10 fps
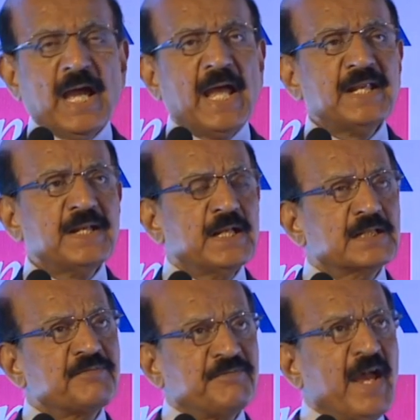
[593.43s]
And
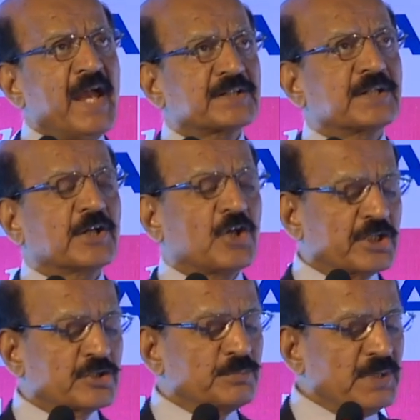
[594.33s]
the fact,
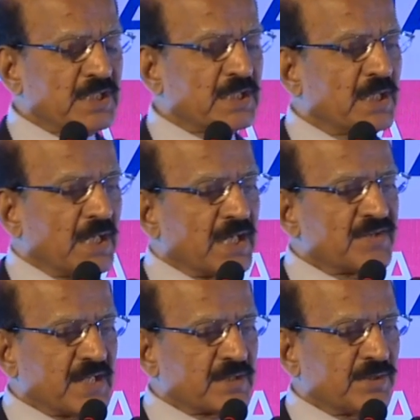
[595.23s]
according to me,
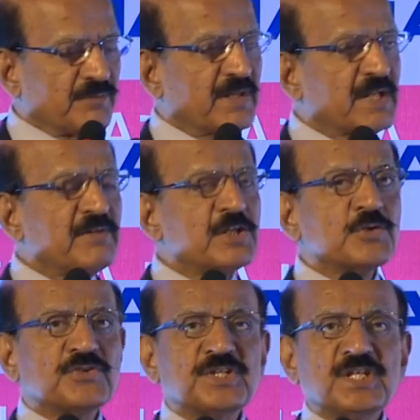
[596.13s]
is that whenever you
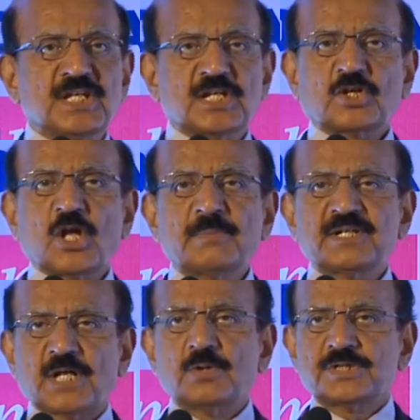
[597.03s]
see an
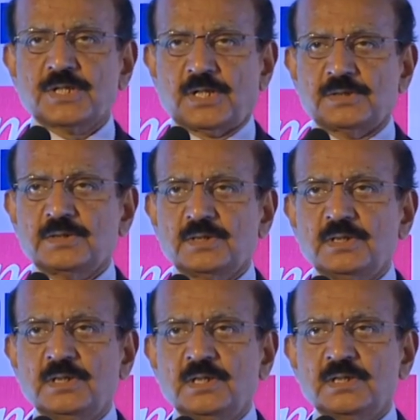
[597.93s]
economic downturn,
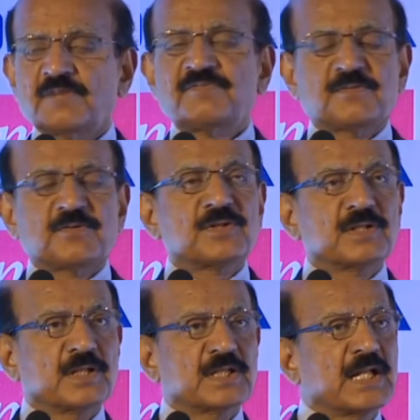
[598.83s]

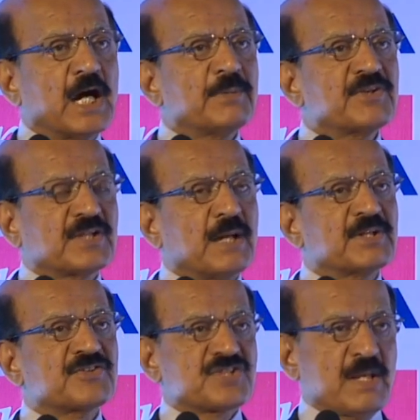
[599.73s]
the governments come
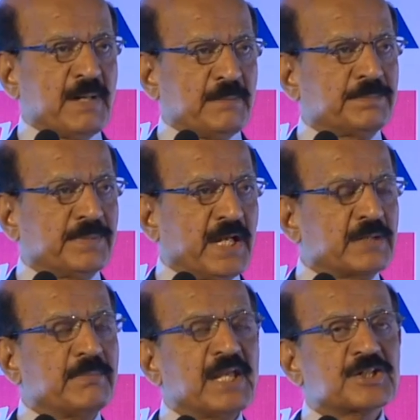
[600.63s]
and step up
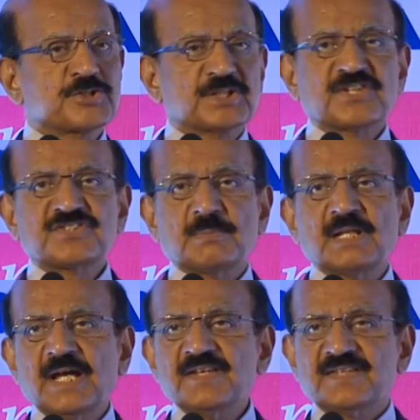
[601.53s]
and make sure they
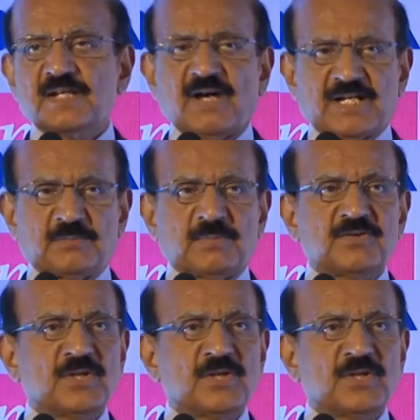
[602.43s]
stabilize the environment